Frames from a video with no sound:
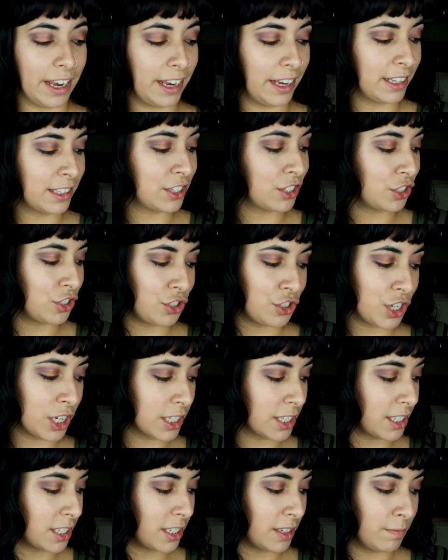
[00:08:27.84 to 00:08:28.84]
It's
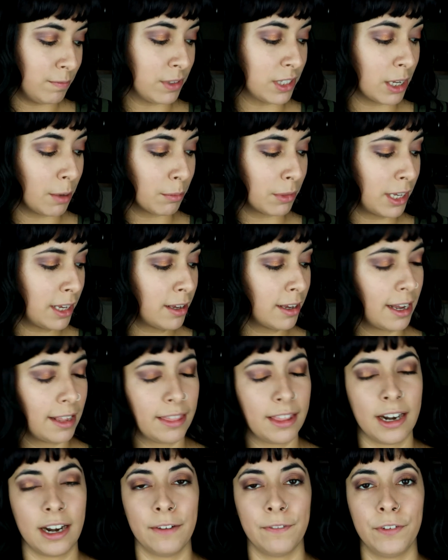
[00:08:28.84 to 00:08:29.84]
just something
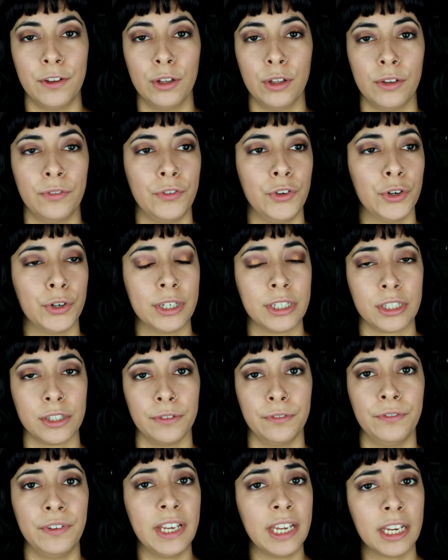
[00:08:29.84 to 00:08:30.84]
that I feel if you're
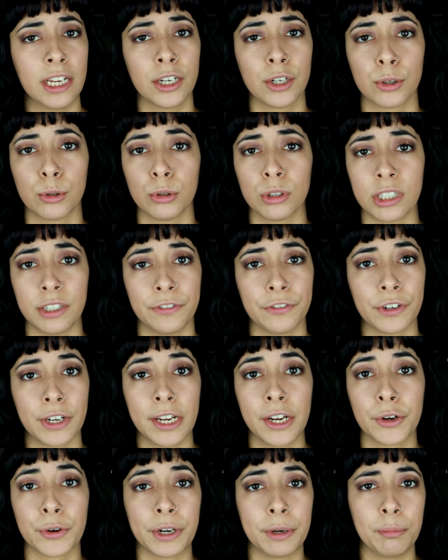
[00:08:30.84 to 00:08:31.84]
into vegan,
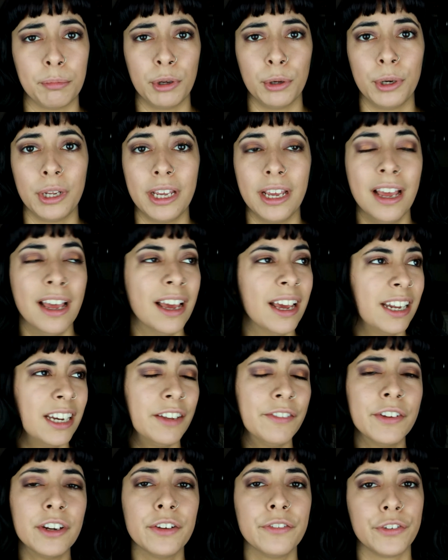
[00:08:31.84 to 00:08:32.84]
cruelty-free, green beauty, and
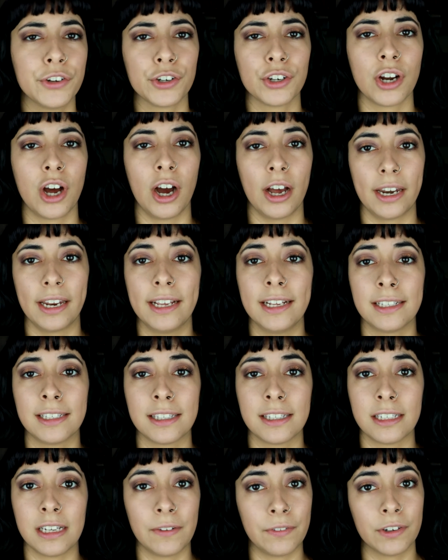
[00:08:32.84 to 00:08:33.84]
even if you're not,
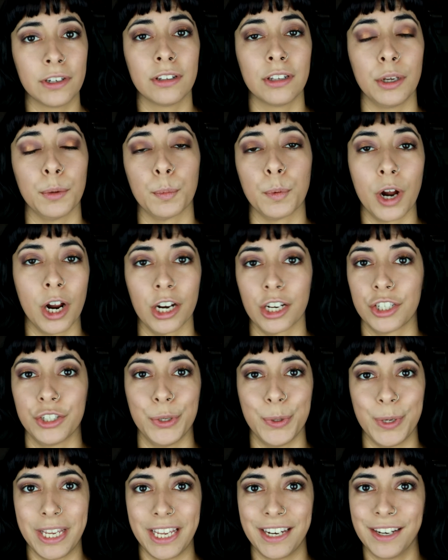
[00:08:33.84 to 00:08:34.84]
it's definitely a
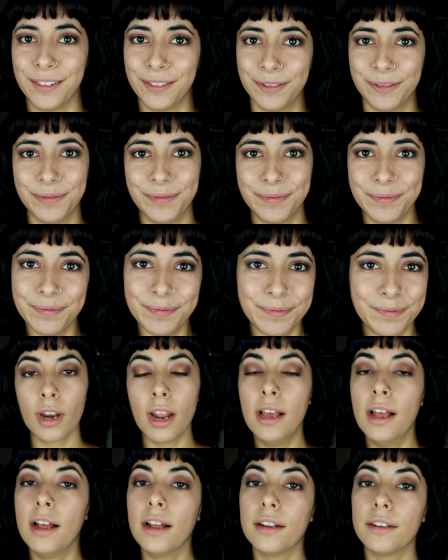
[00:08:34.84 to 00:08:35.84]
product you need.
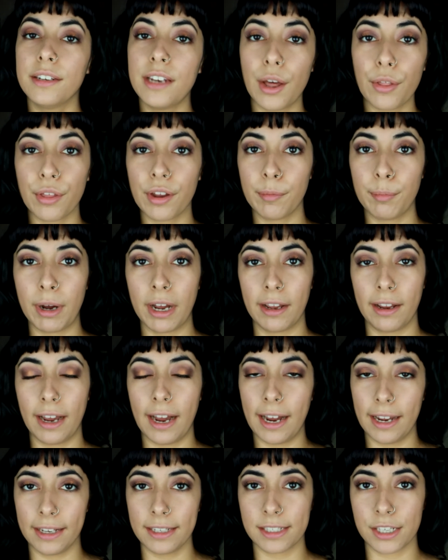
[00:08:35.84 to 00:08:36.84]
Now that my
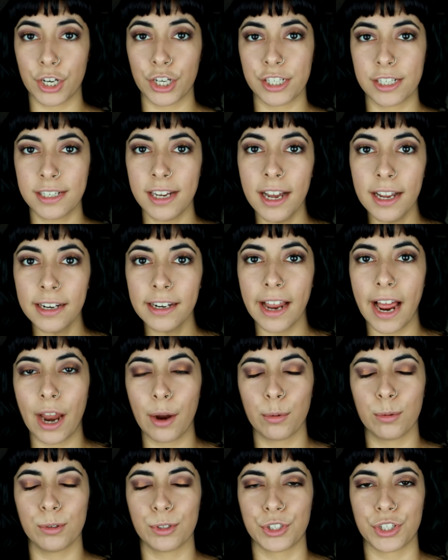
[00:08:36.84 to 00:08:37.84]
eyes are done,
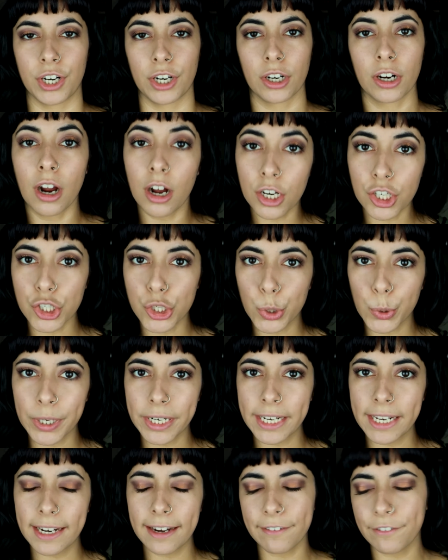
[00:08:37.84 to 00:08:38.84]
I will start
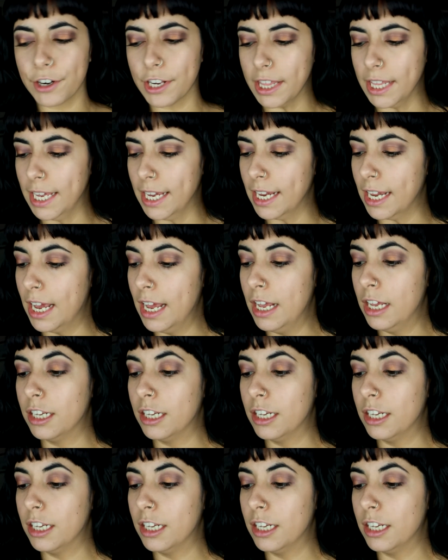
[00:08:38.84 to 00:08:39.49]
contouring and everything.